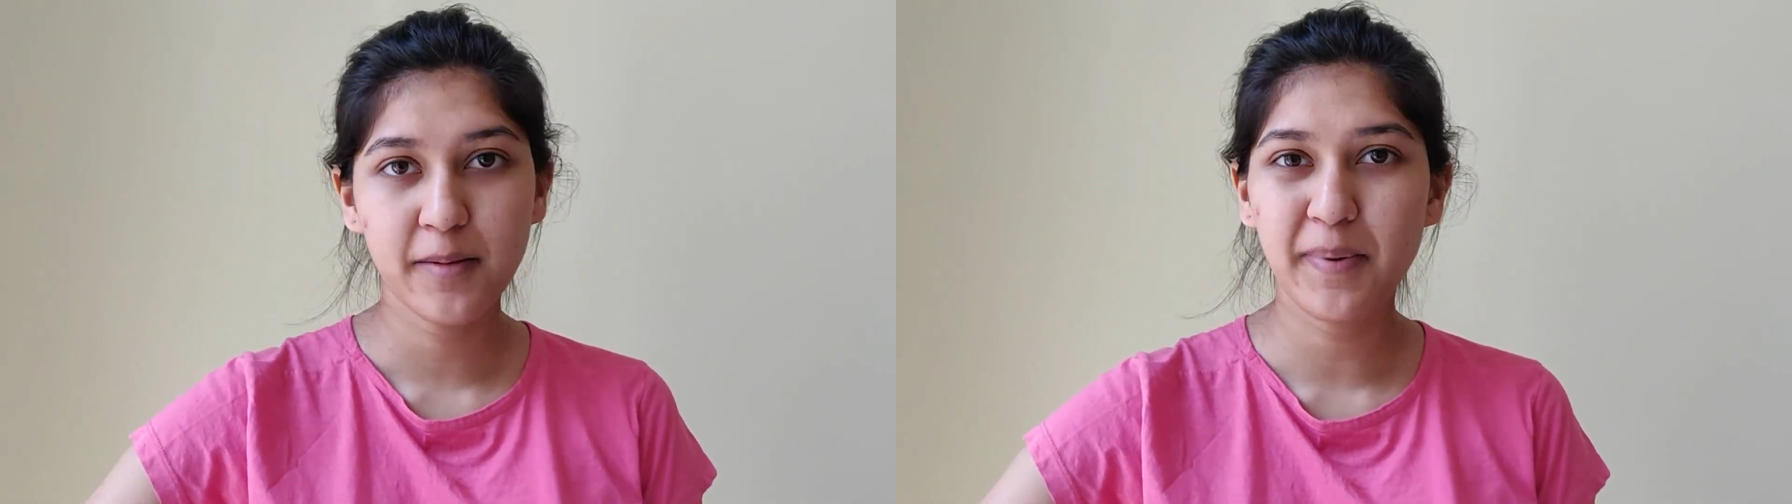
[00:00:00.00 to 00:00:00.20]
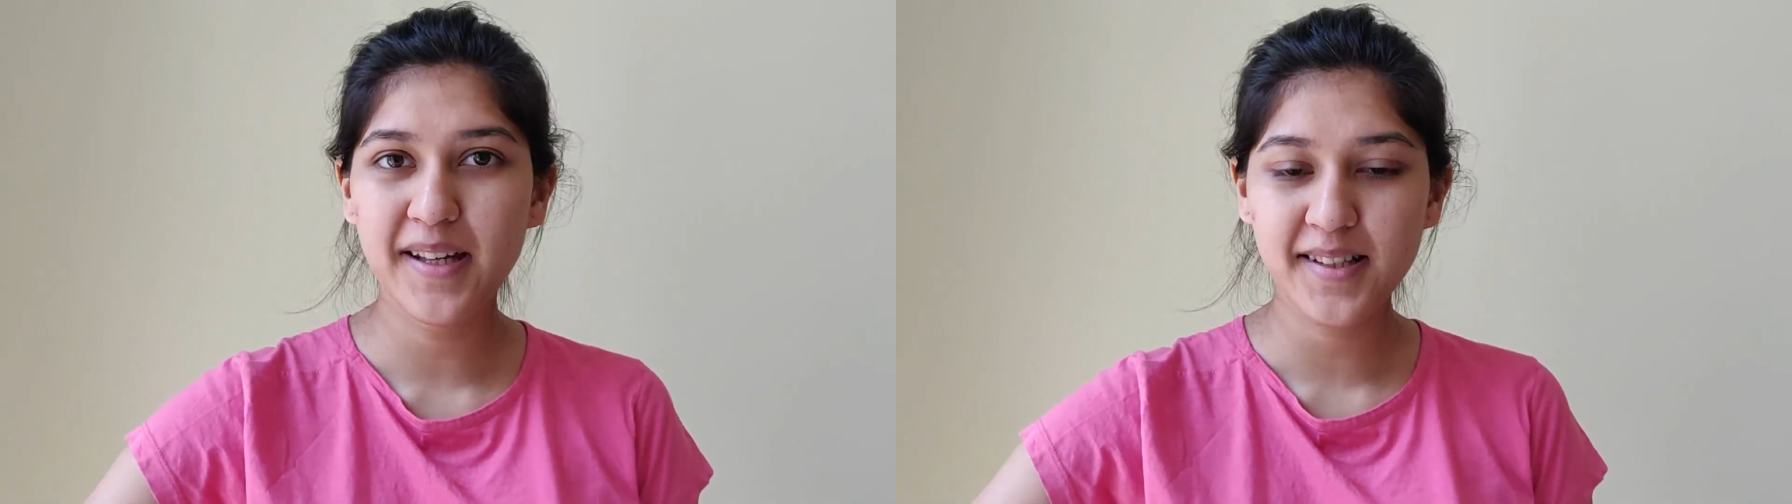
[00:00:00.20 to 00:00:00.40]
the
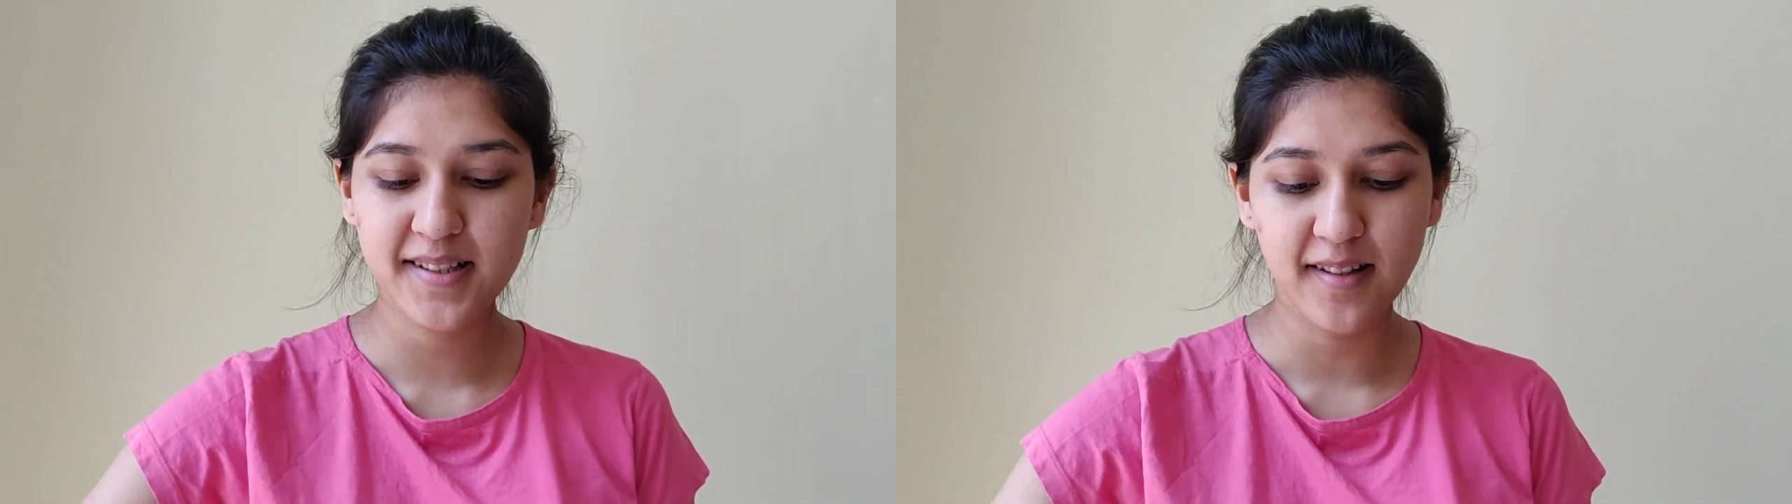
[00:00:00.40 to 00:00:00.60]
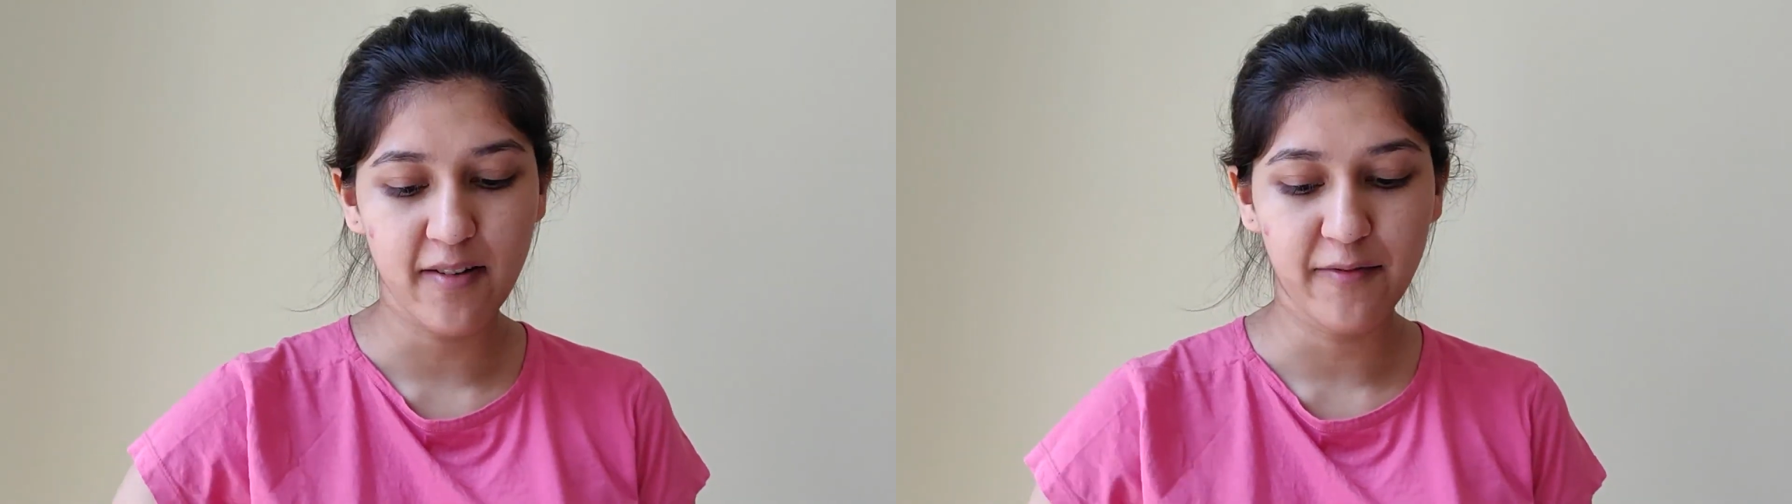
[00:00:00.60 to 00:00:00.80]

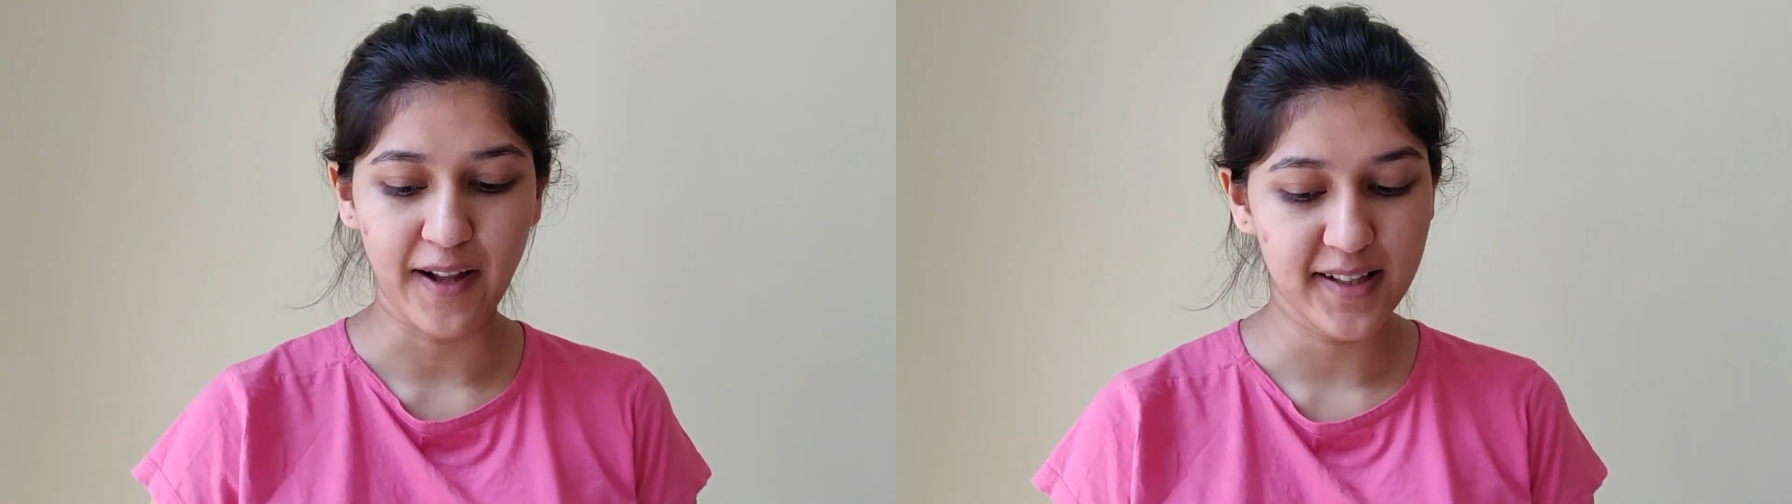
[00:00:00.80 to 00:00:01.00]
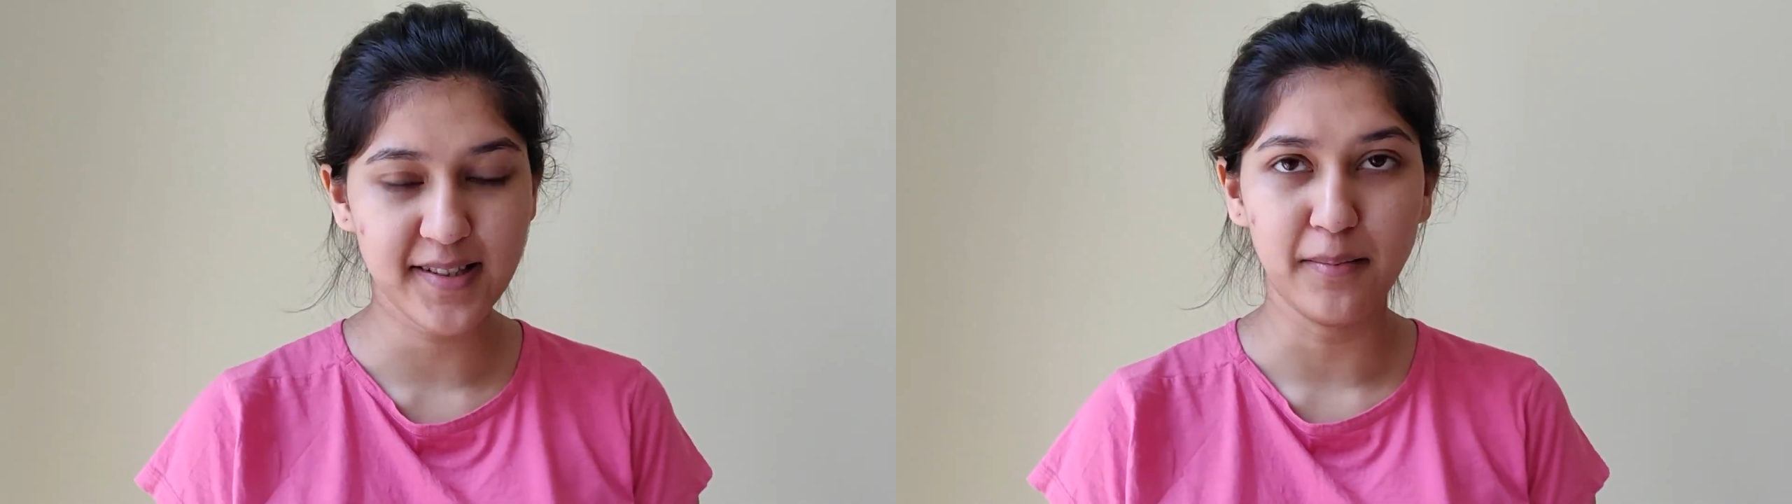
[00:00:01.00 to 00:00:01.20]
basics are
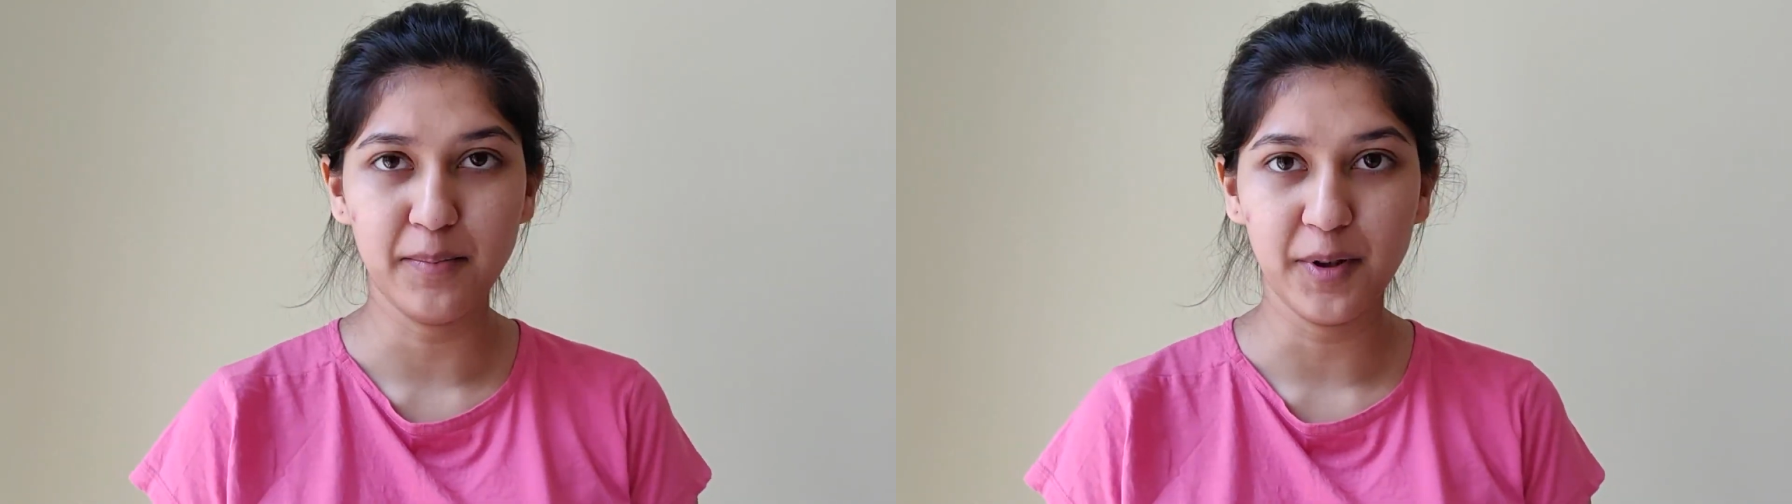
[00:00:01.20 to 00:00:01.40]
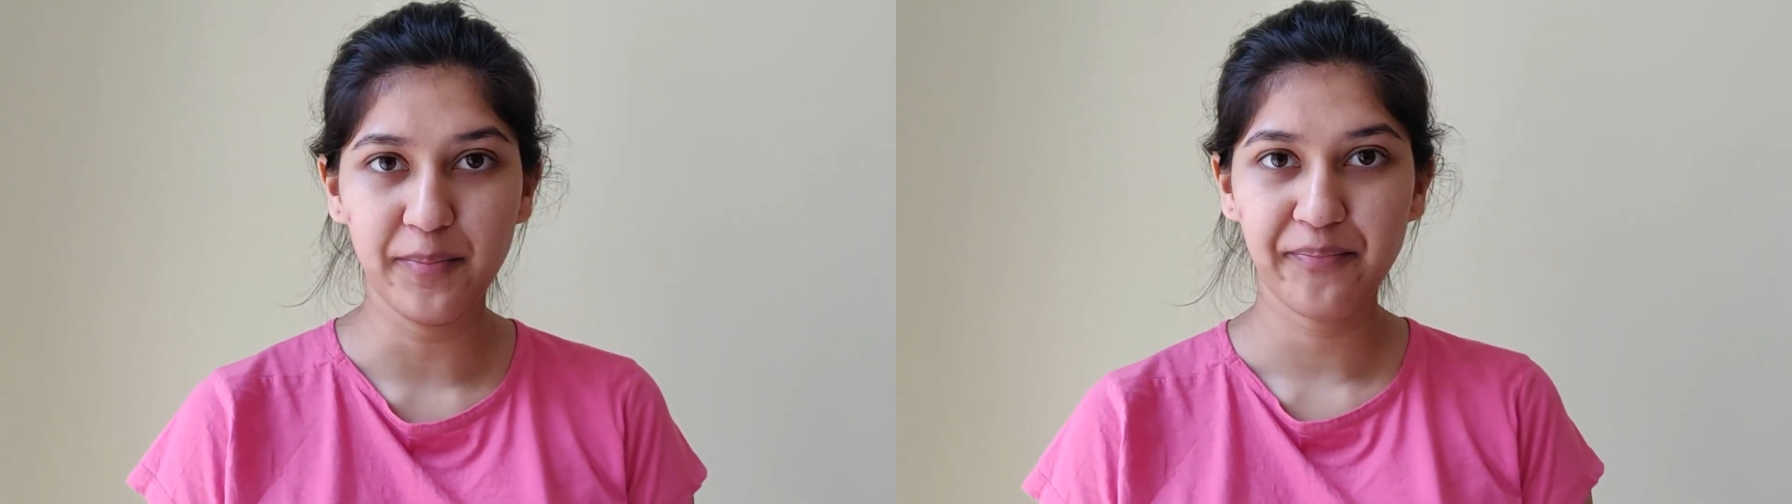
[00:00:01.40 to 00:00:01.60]
very simple.